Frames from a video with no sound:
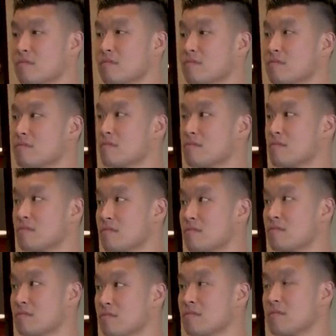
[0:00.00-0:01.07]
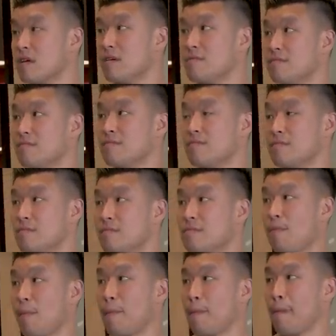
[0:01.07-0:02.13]

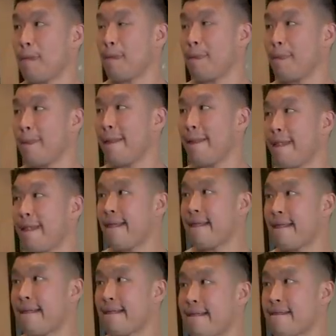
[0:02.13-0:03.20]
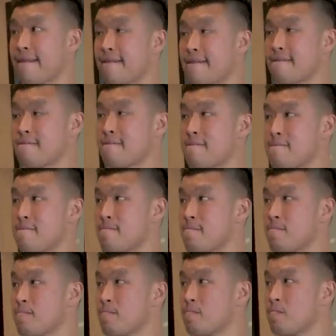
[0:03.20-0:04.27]

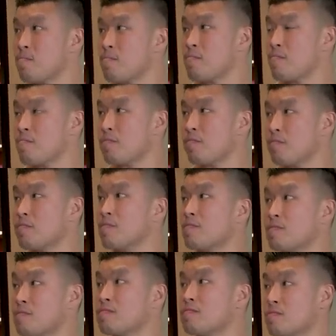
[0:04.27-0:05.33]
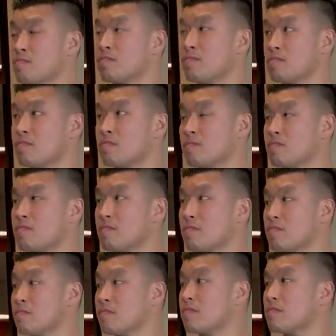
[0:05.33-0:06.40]

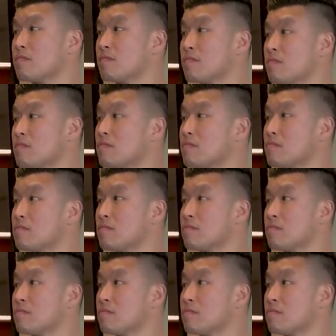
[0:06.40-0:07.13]
This person isn't speaking.